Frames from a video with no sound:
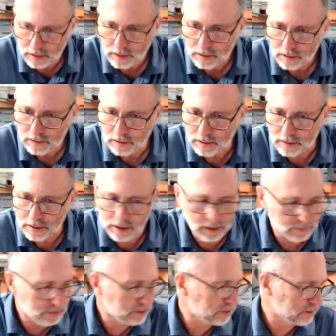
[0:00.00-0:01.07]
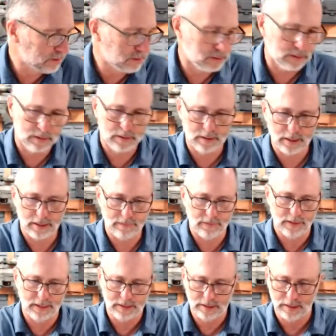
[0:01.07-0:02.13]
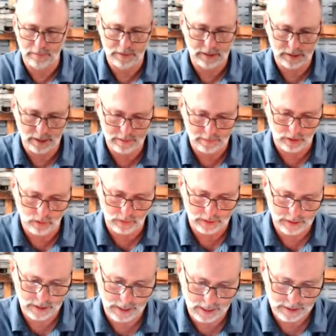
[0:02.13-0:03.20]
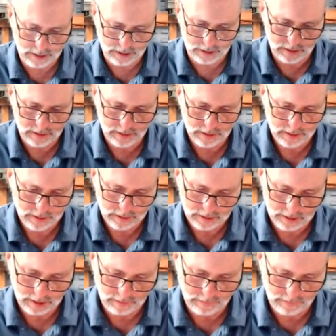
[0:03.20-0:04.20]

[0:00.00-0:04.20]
So let's see if Steve, and I'm gonna send him a quick text. See if